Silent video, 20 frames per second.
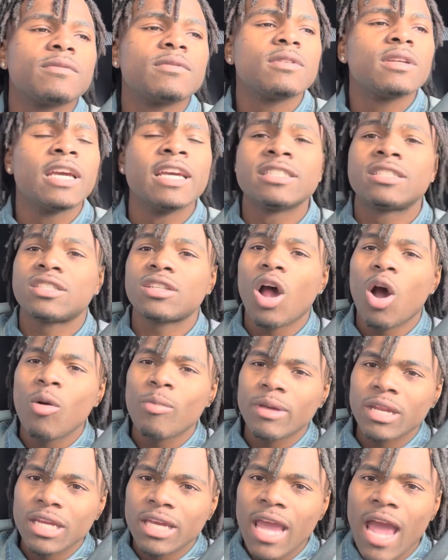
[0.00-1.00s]
it's so
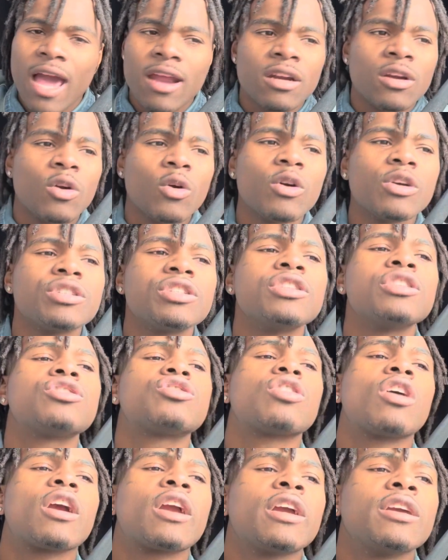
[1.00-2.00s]
many categories in this
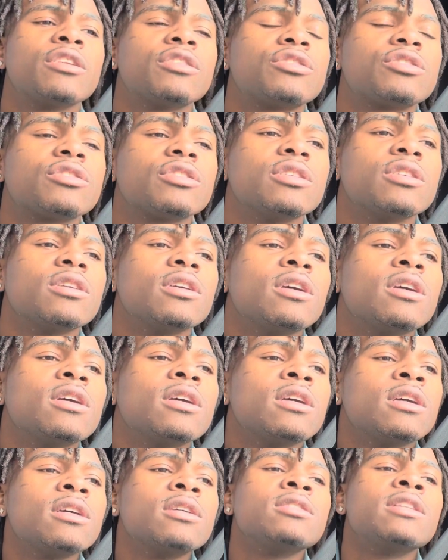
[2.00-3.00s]
truck industry
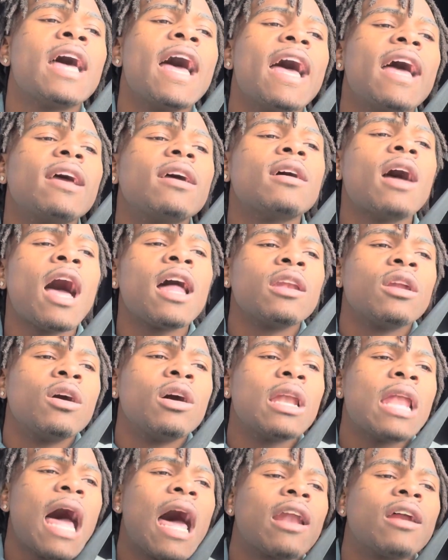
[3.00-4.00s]
that I know
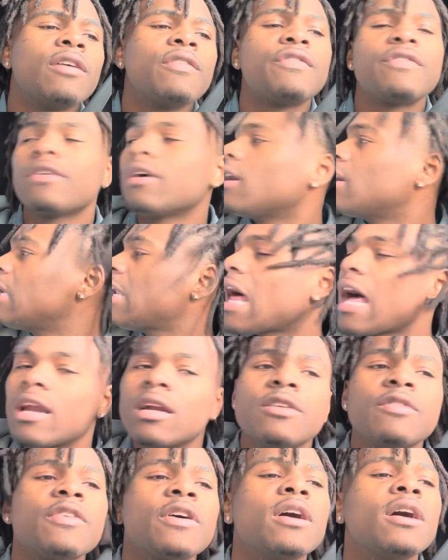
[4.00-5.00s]
a lot of
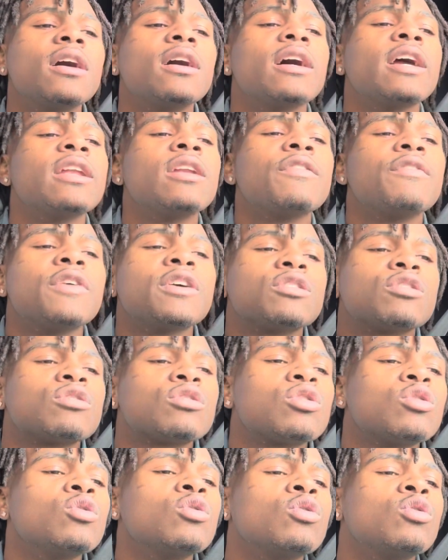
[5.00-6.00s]
individuals
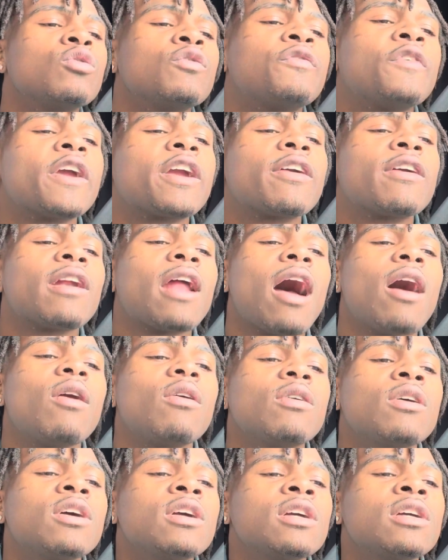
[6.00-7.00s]
who figure it
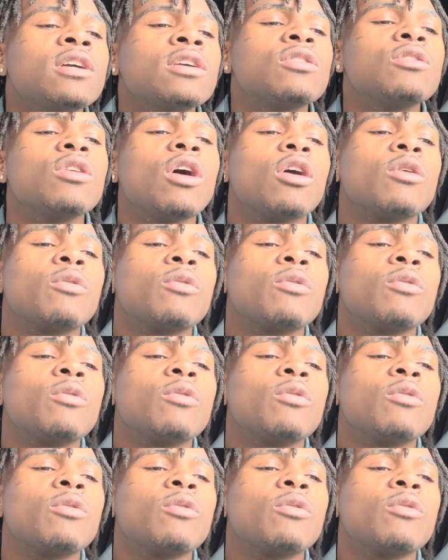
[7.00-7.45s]
out. You